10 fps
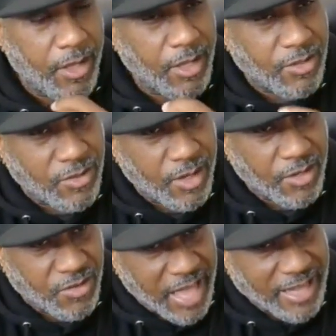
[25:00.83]
It's
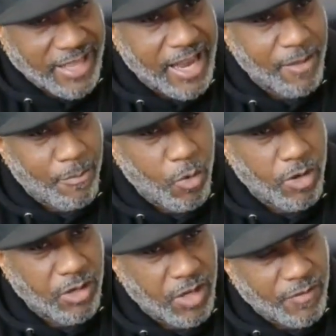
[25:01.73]
it's not that
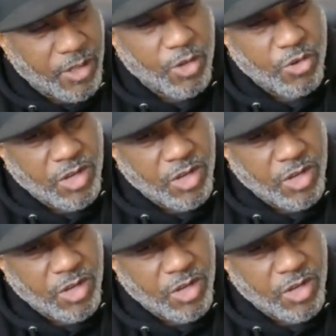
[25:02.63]
important, even though you